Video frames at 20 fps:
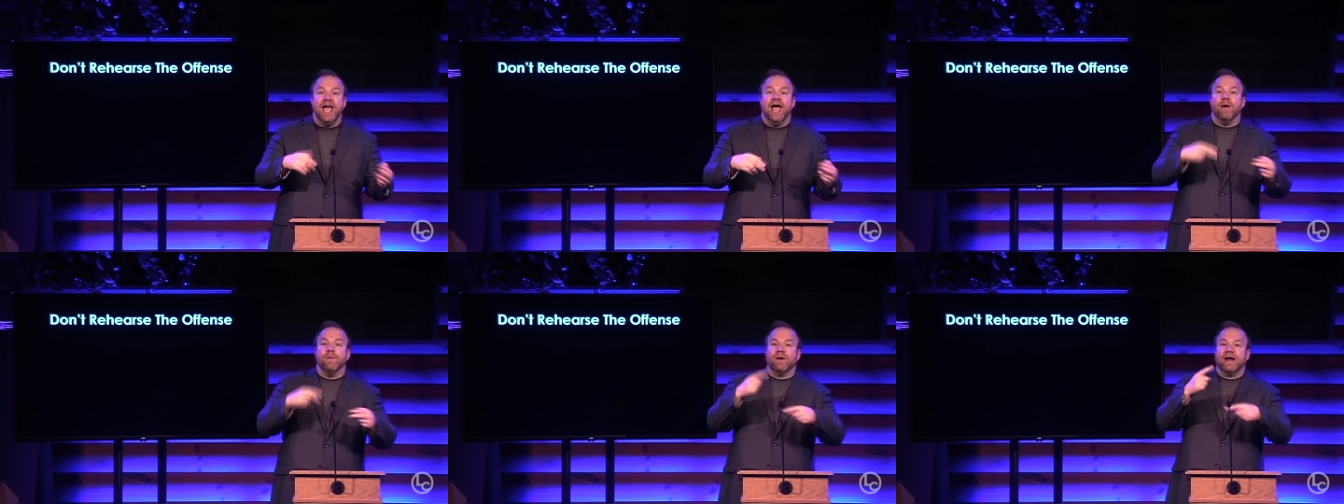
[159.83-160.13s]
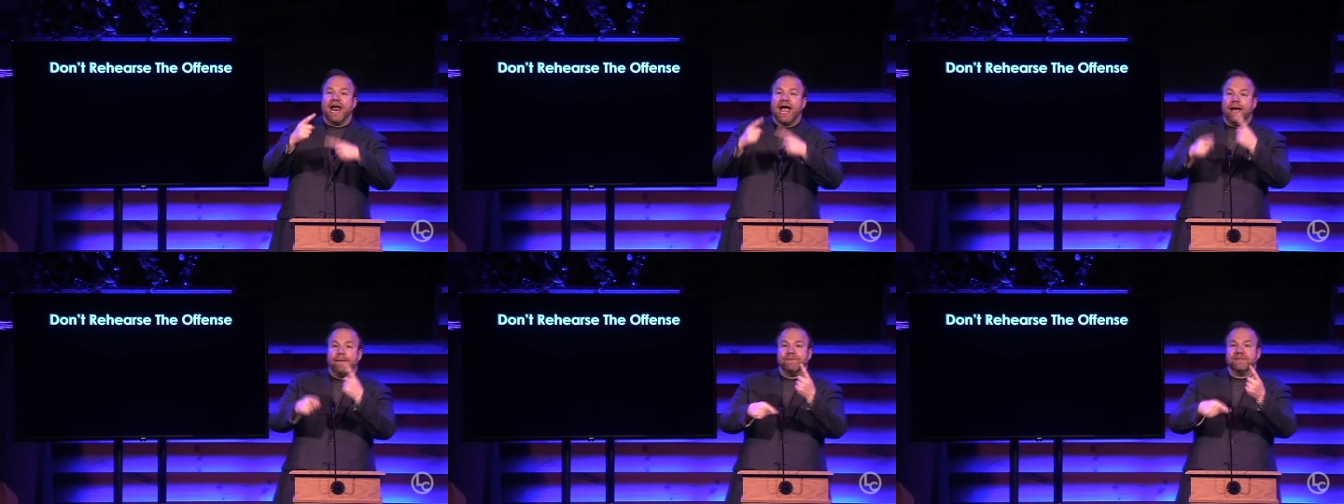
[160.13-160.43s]
And what
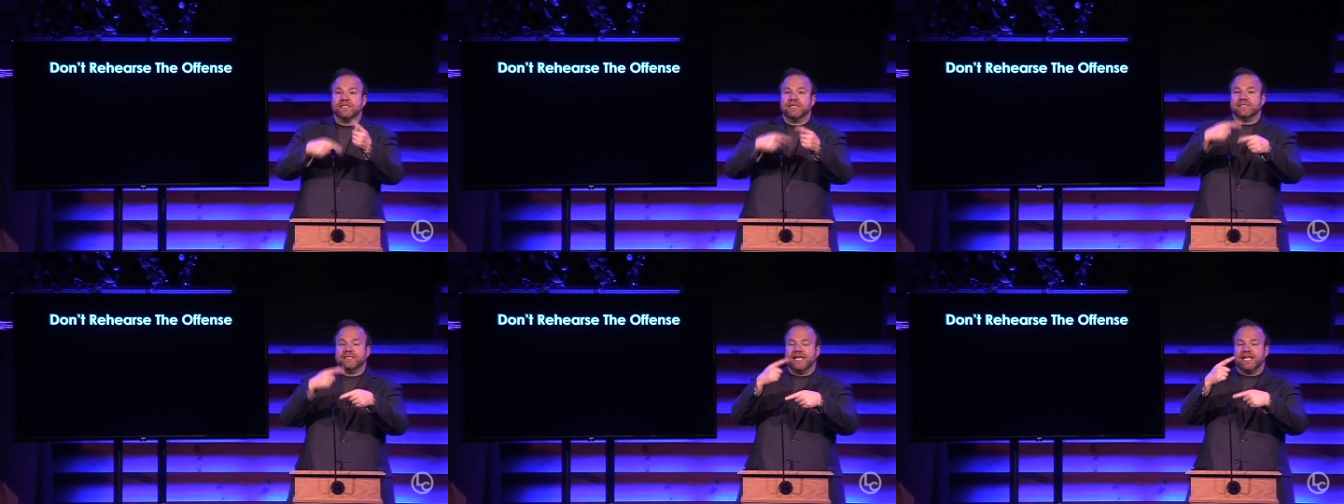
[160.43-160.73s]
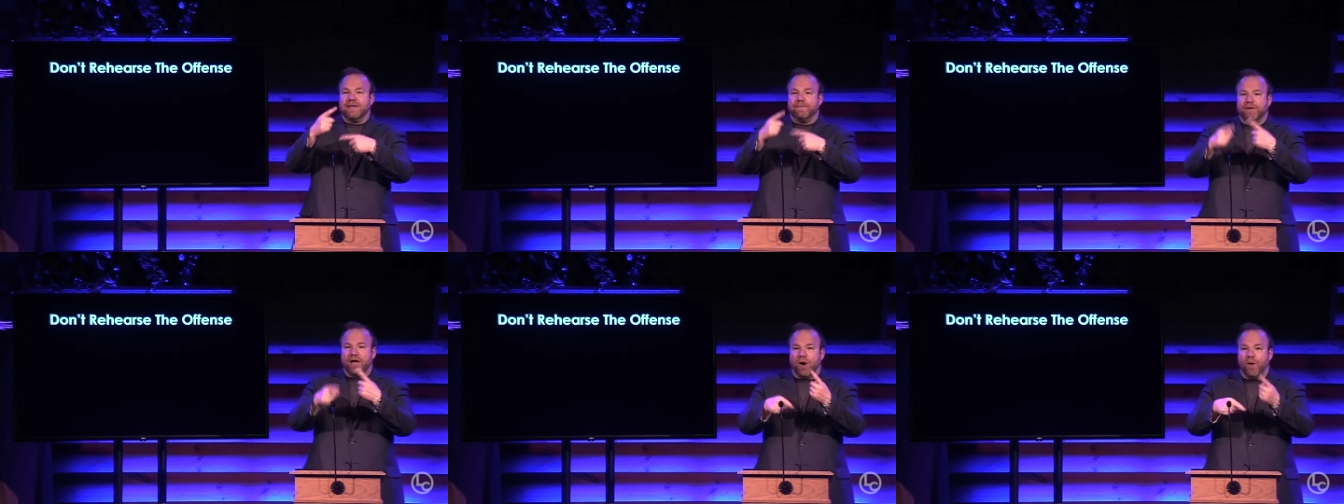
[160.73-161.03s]
happens is they
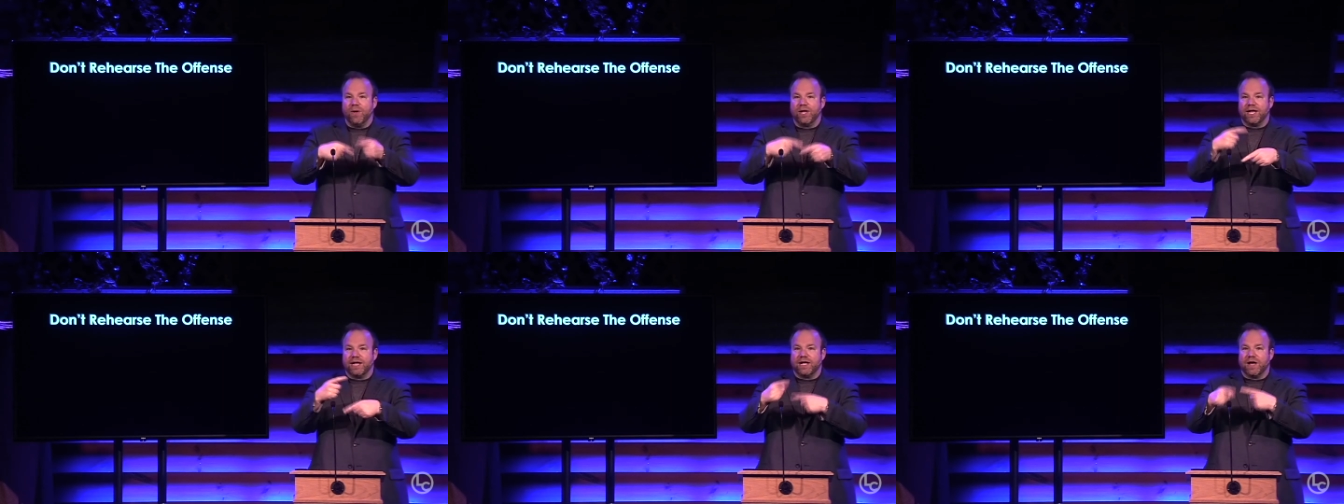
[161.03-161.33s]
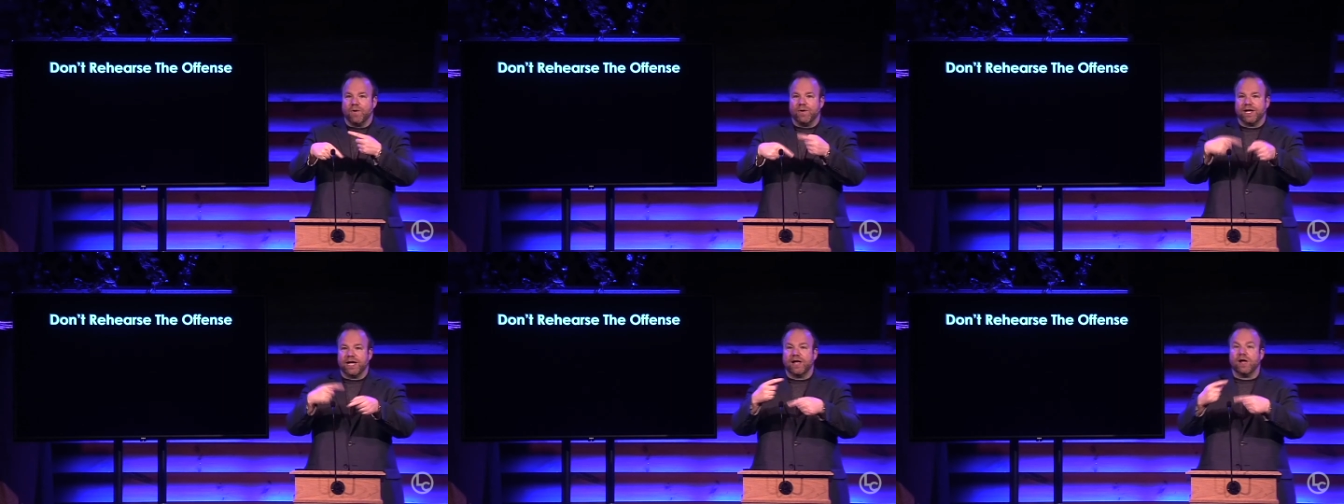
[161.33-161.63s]
keep going and
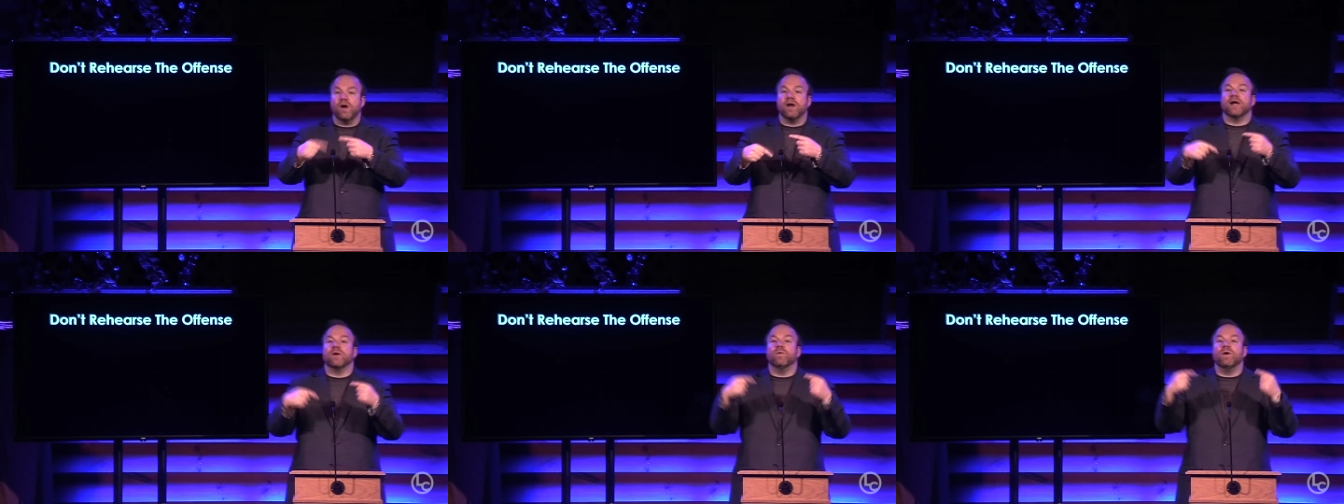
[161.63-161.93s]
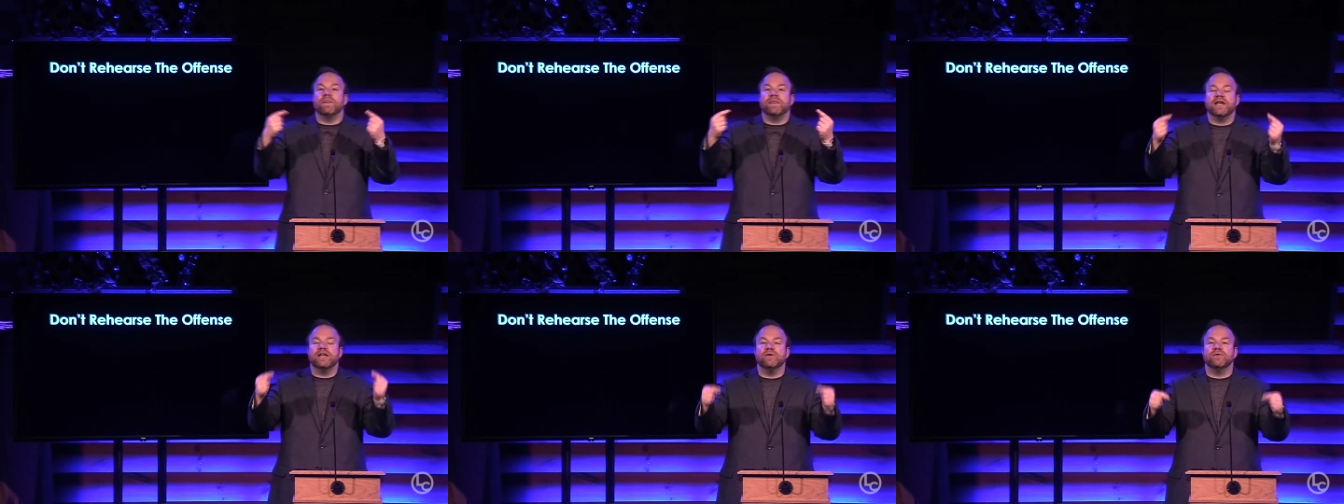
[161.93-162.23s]
going and going. And
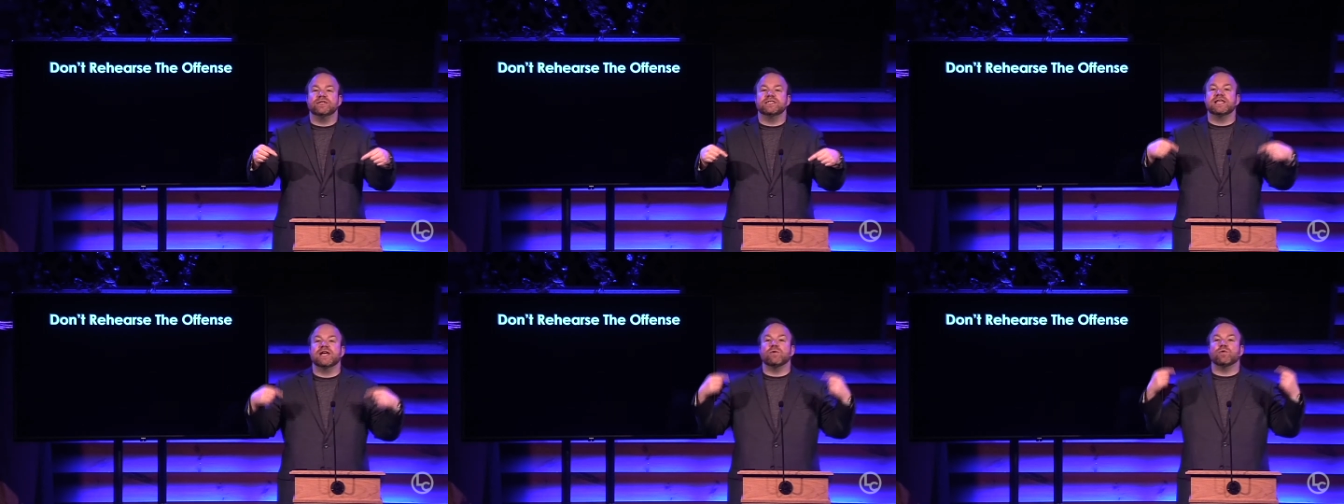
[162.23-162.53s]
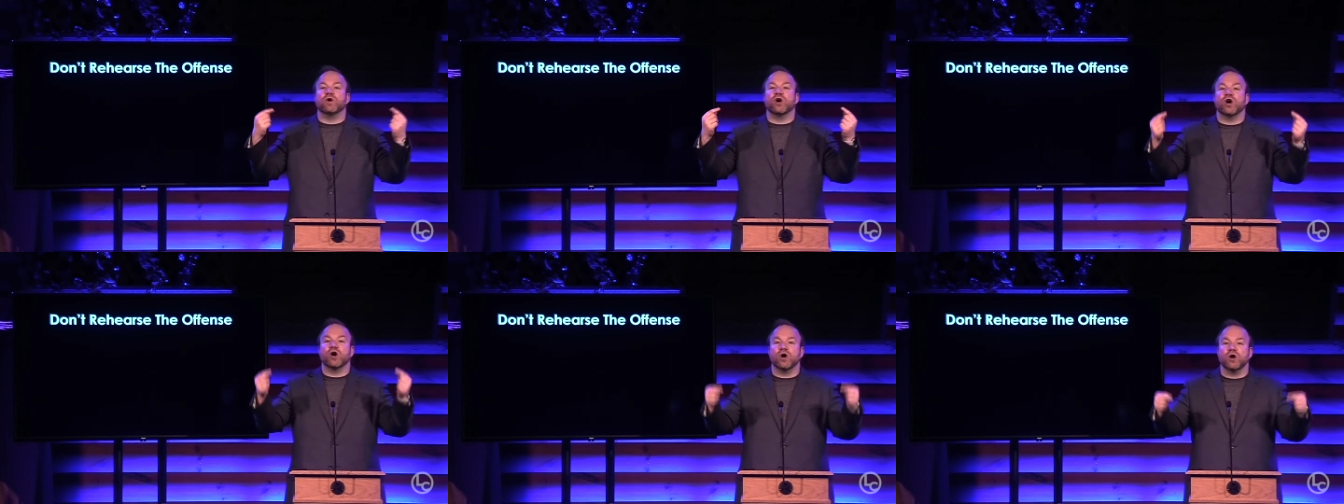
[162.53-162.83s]
what they do is they
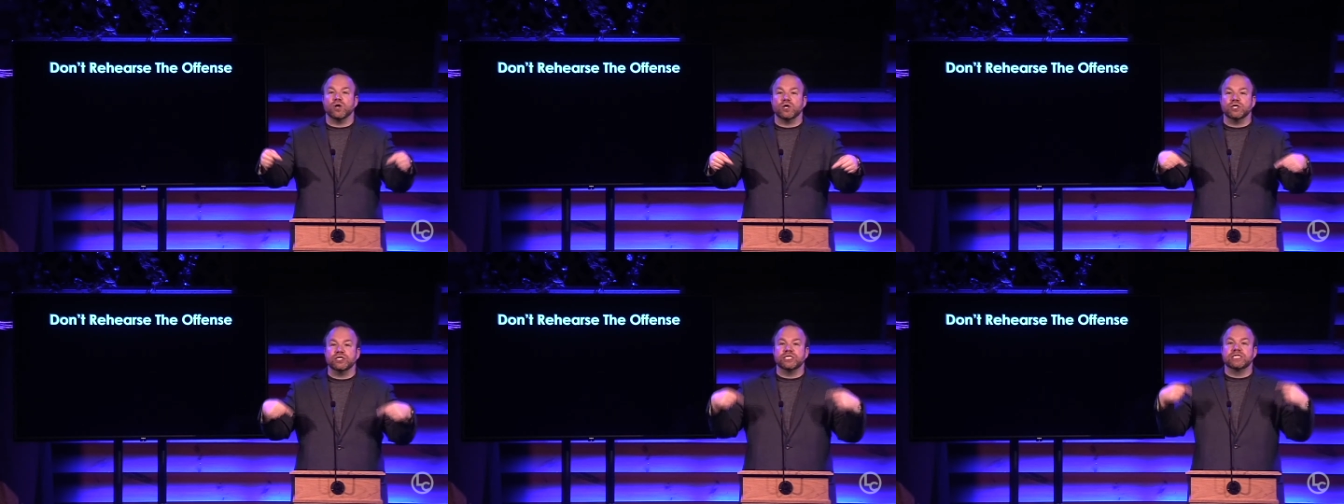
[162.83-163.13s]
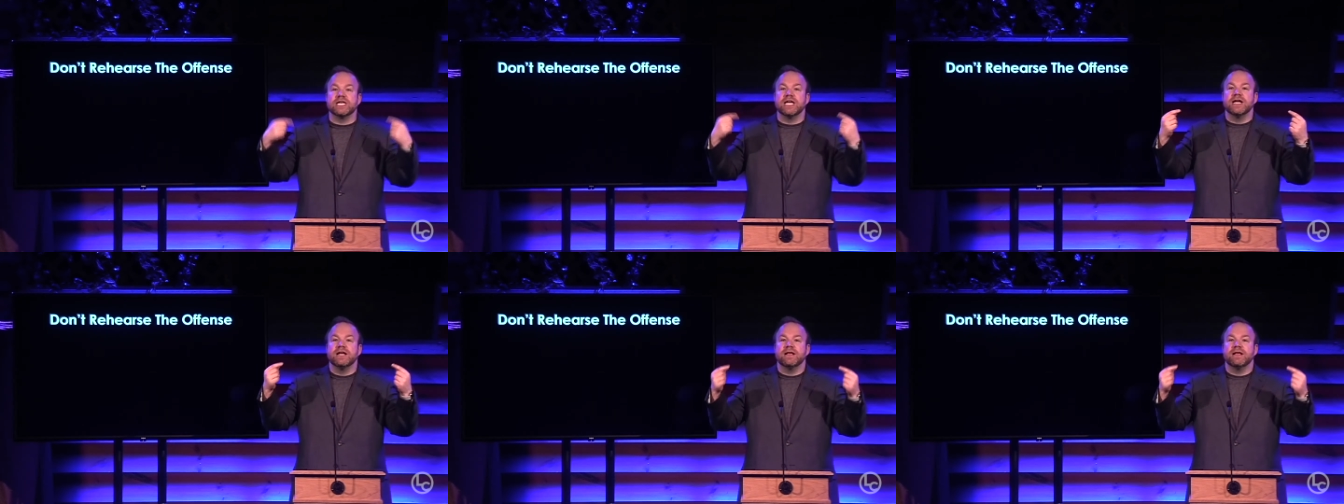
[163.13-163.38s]
rehearse